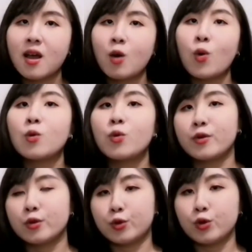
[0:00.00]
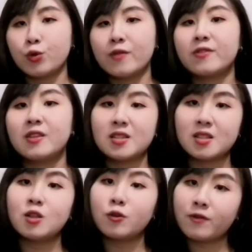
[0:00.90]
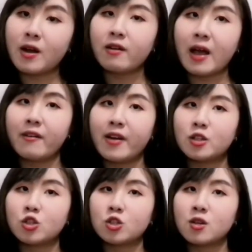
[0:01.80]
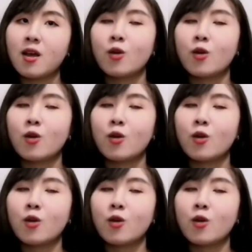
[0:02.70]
What will you do with this newfound courage?